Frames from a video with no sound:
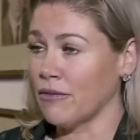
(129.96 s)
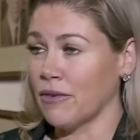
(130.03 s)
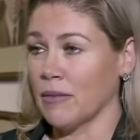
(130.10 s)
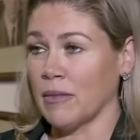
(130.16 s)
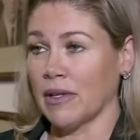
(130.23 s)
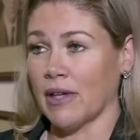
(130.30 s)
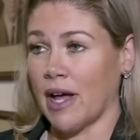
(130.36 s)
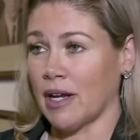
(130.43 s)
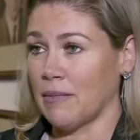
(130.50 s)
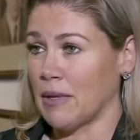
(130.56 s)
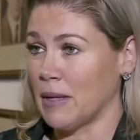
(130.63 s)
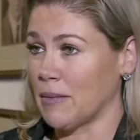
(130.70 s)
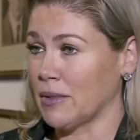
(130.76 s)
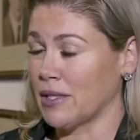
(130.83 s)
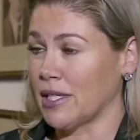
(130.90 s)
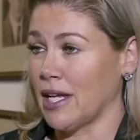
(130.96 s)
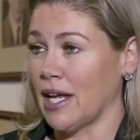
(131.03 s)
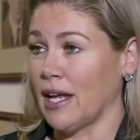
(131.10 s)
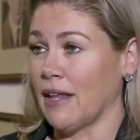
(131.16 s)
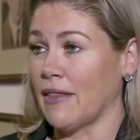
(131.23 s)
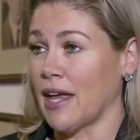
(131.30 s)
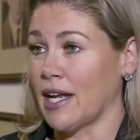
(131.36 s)
before a judge
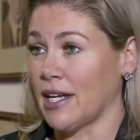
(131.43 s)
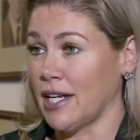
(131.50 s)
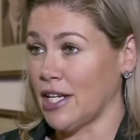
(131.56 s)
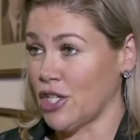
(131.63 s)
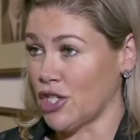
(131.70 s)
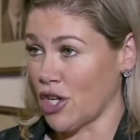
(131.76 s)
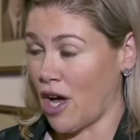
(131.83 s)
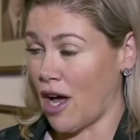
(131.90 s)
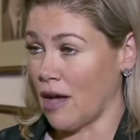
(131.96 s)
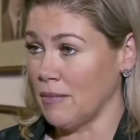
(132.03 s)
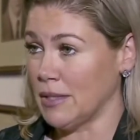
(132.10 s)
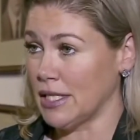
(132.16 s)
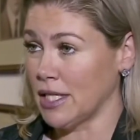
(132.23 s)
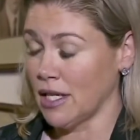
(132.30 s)
by the end of this